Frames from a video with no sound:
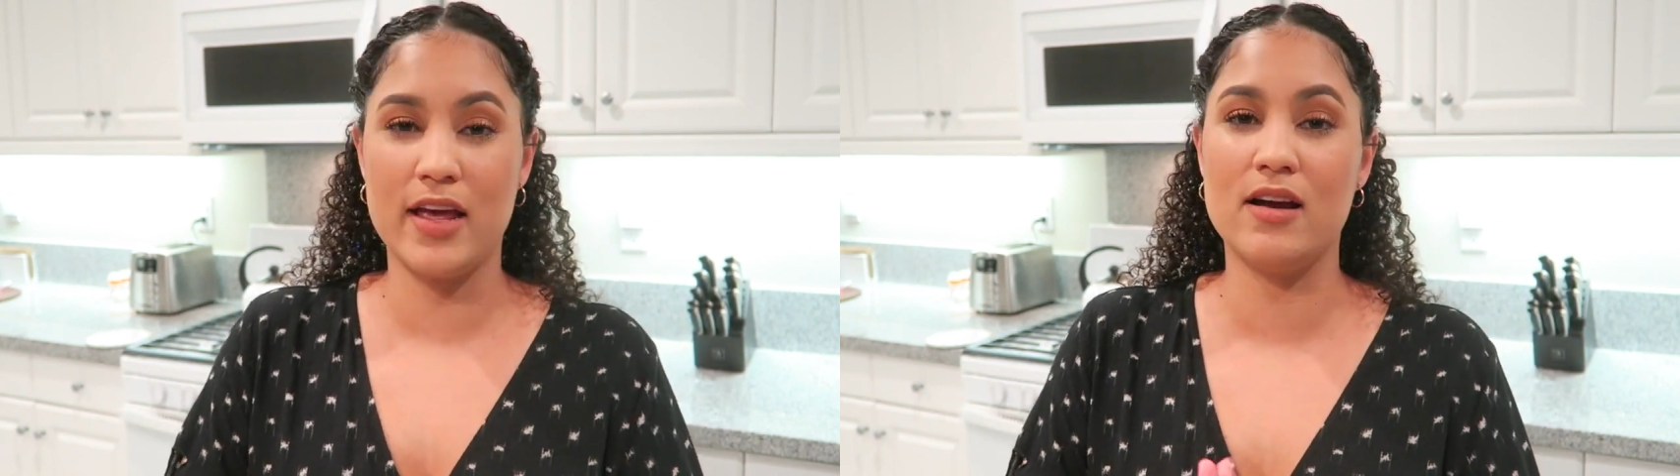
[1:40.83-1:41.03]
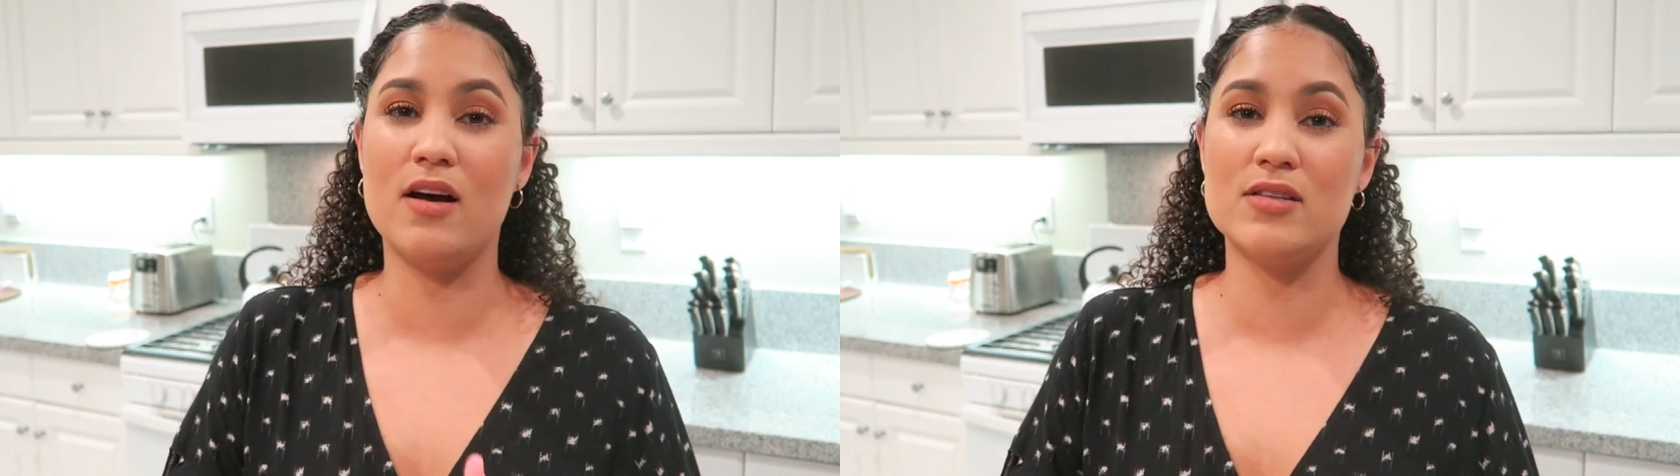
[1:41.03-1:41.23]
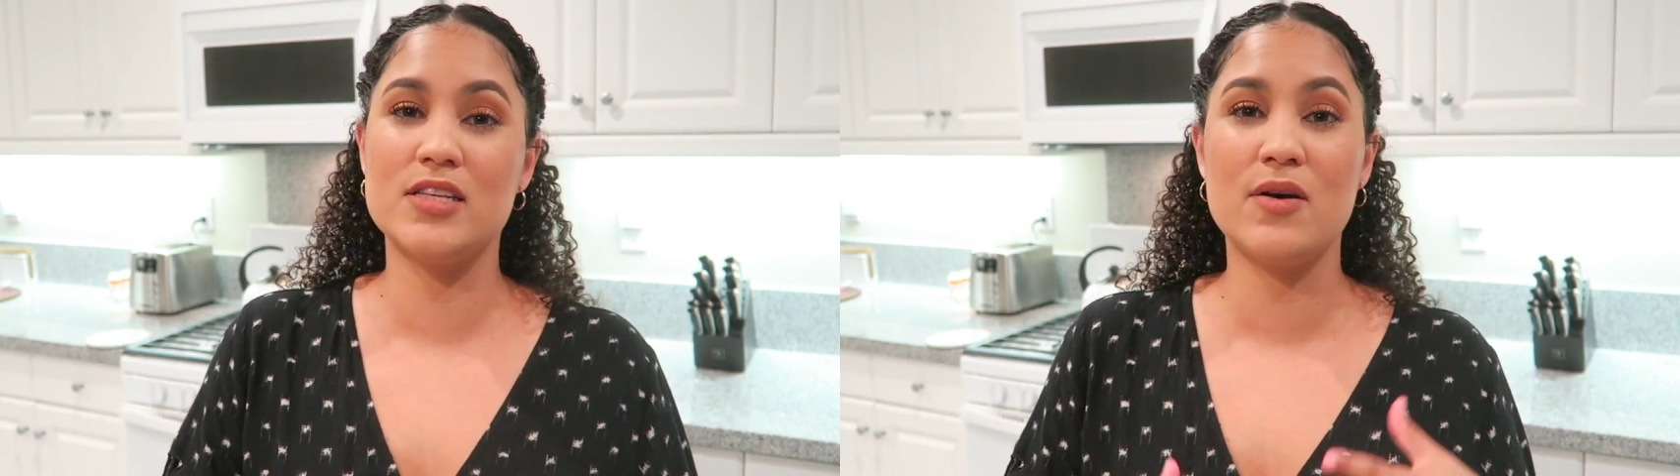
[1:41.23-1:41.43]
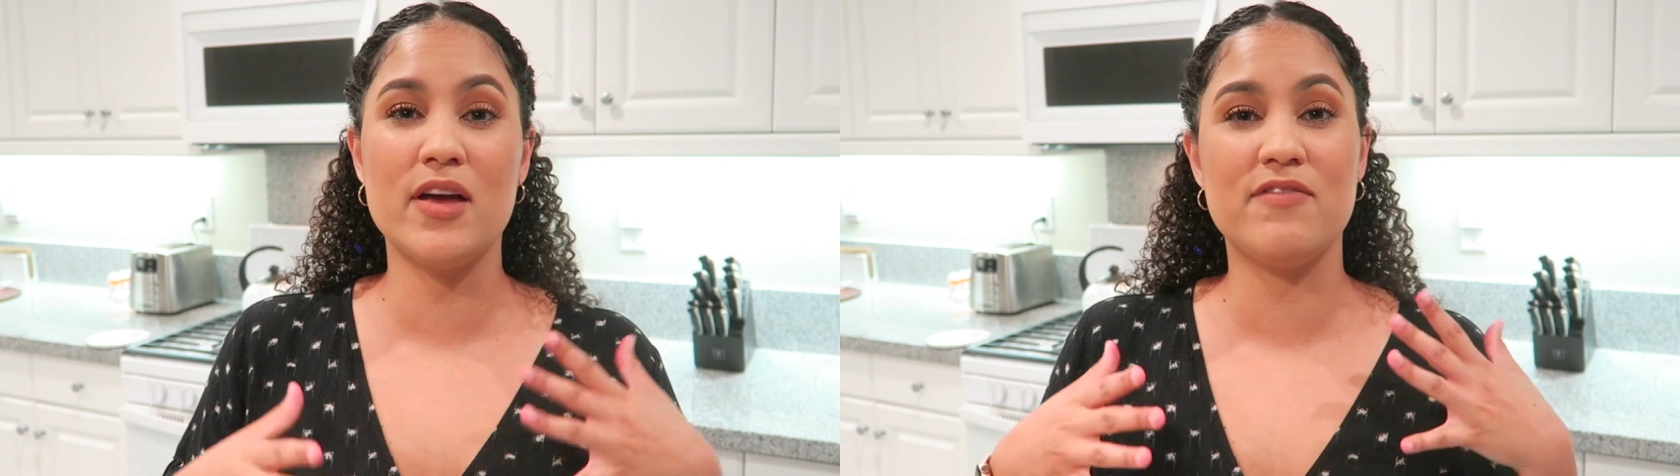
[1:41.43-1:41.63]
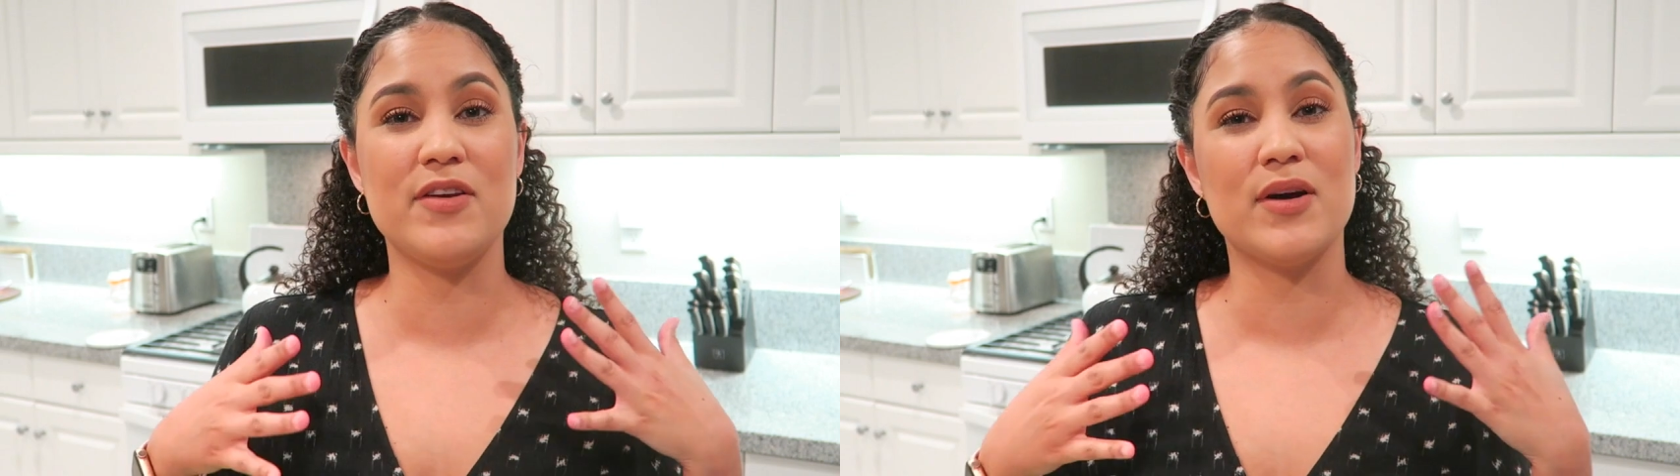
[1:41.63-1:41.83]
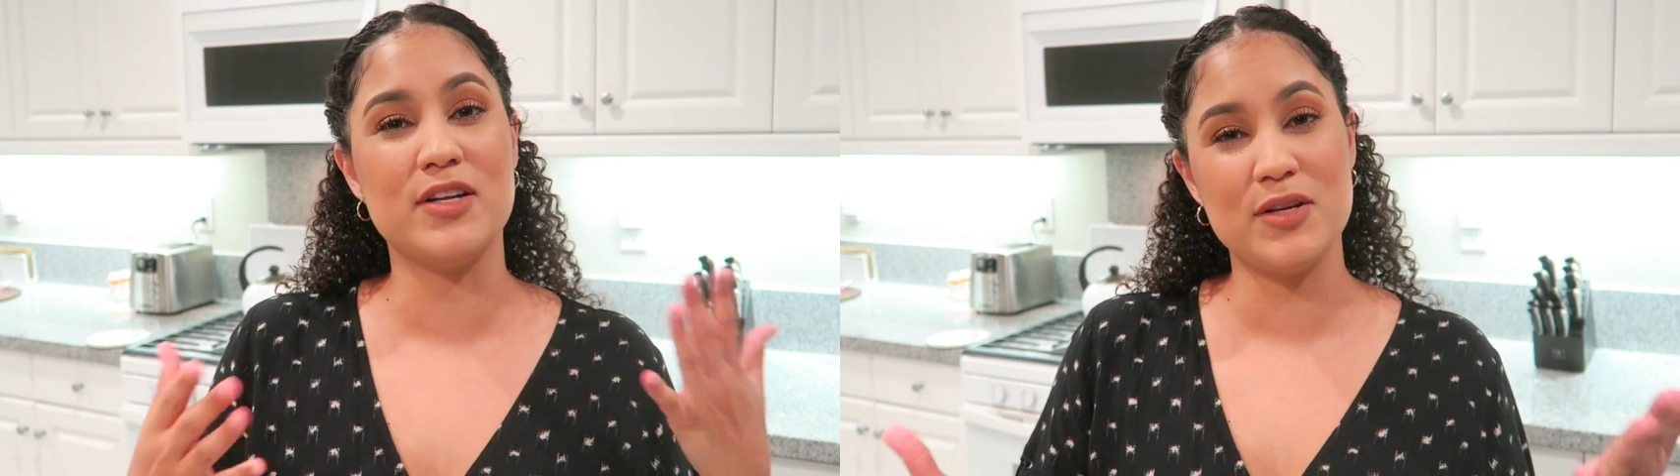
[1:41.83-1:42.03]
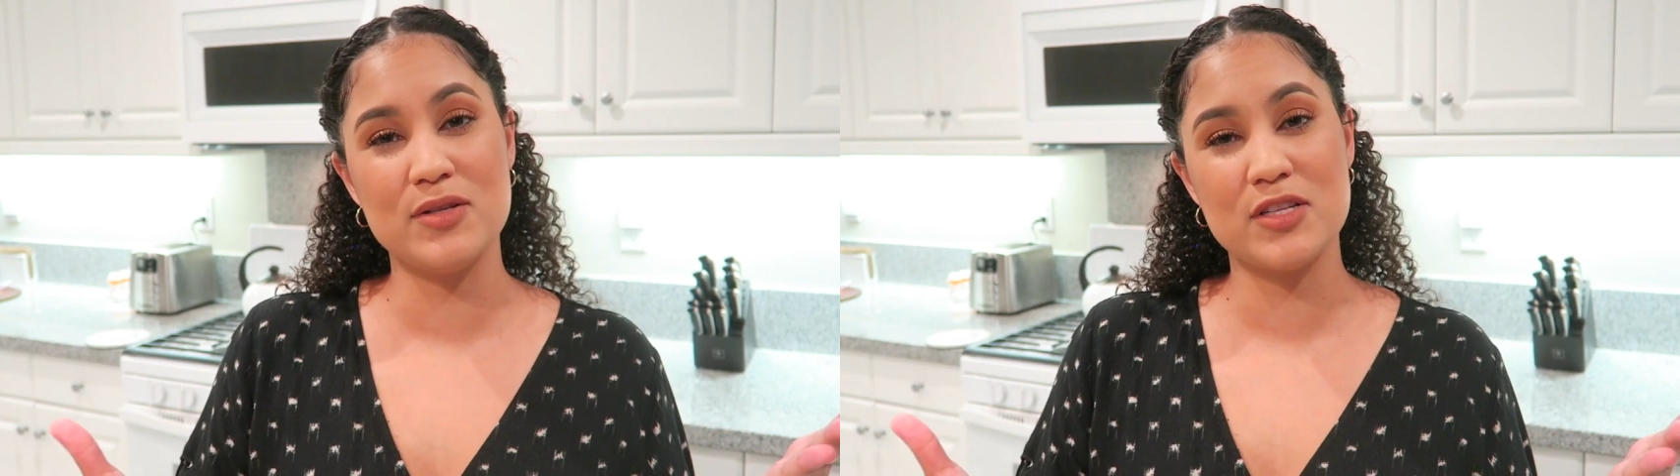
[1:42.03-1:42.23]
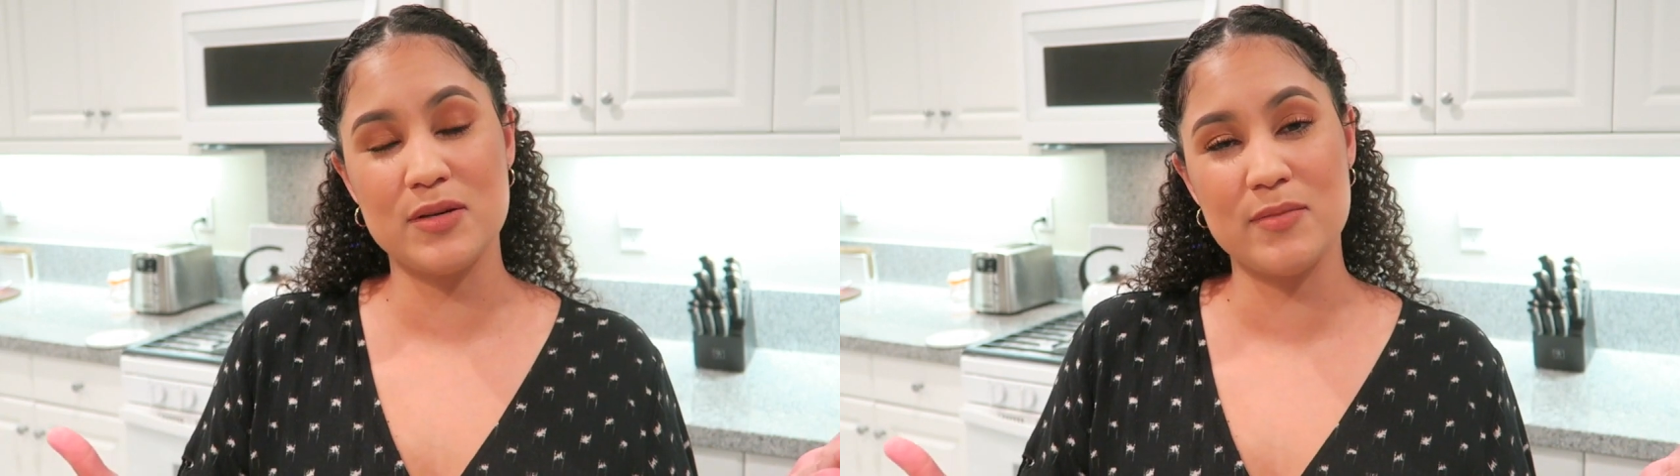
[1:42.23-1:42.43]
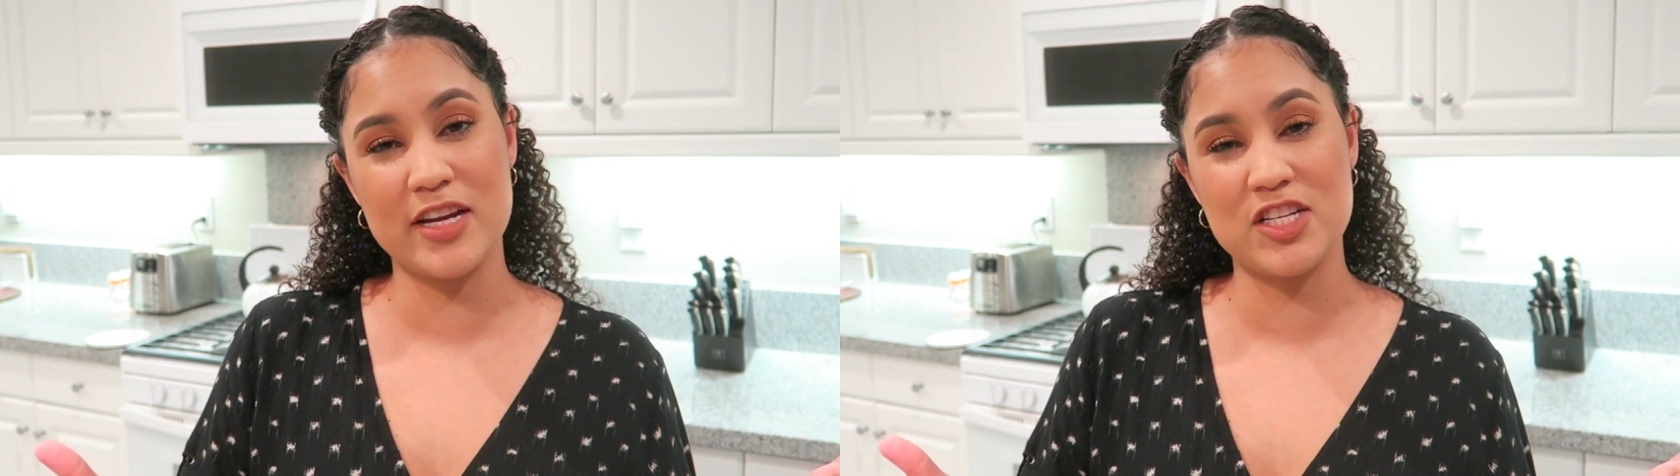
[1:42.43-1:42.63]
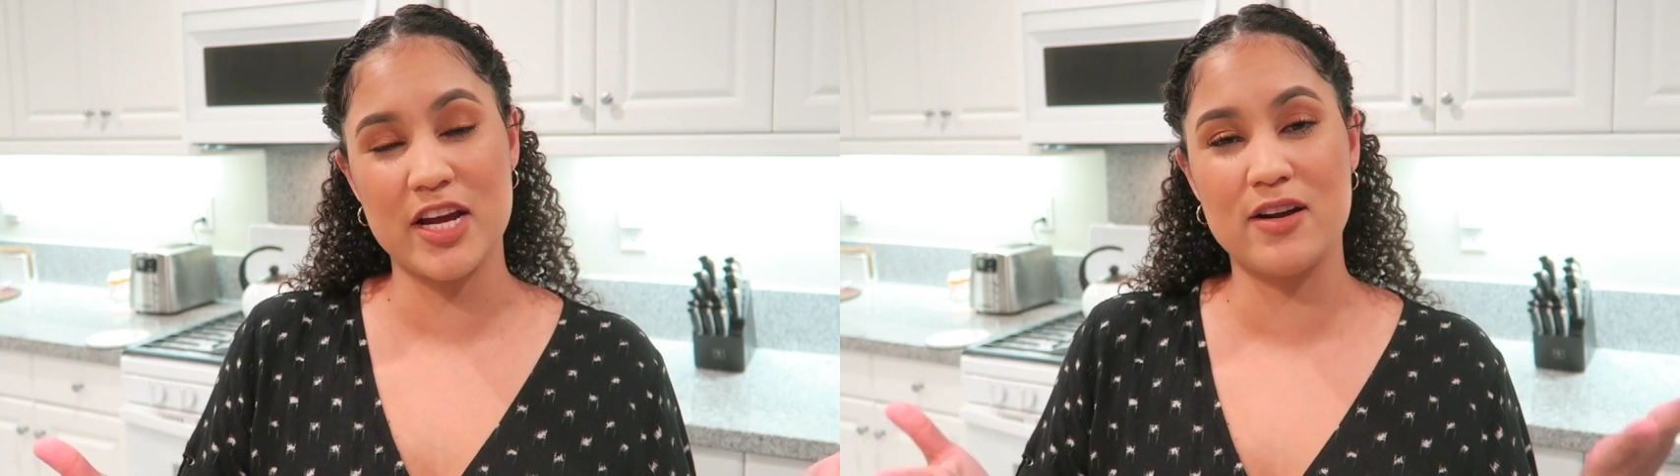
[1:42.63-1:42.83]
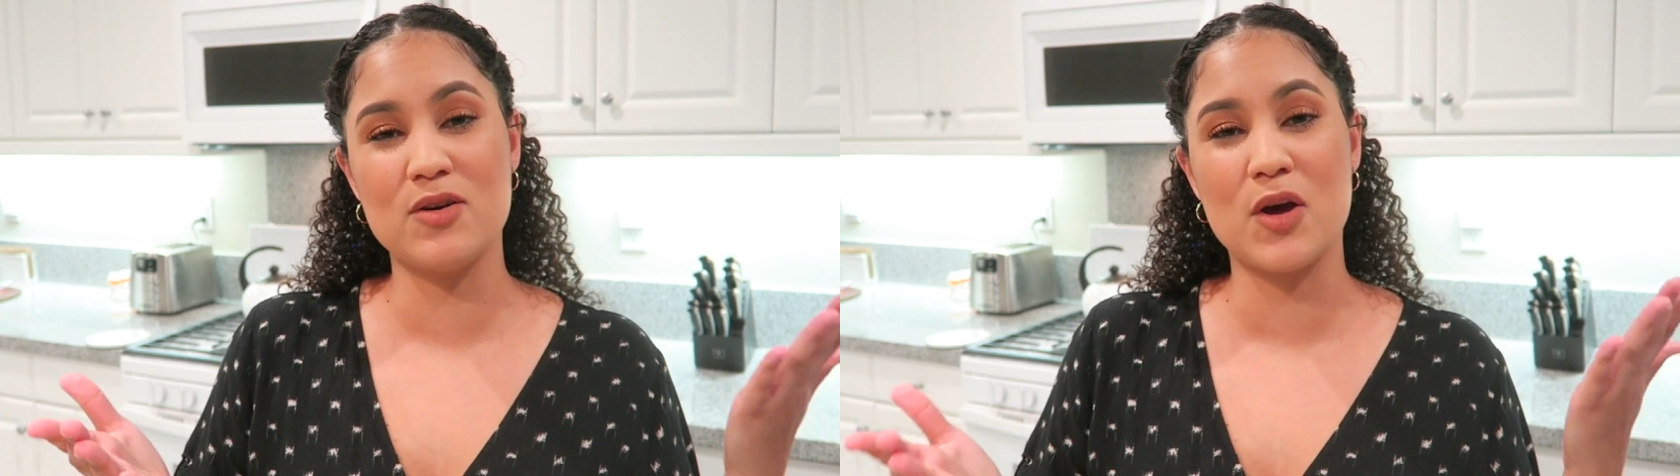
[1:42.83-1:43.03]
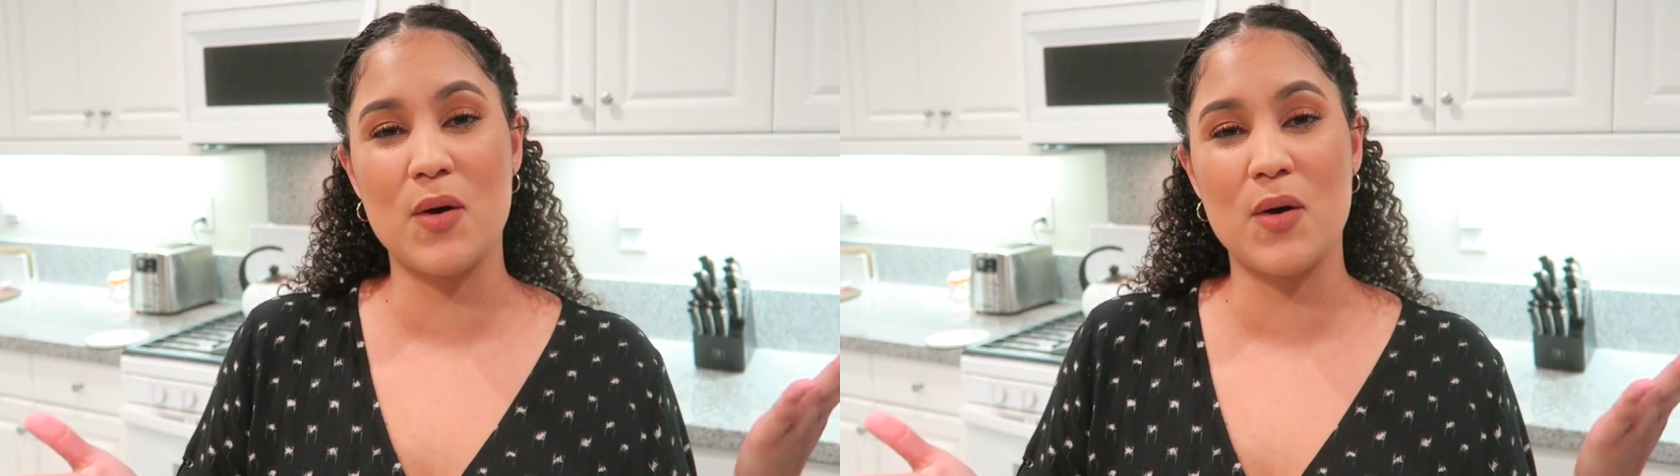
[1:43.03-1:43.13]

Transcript: And also, if you are new to my channel,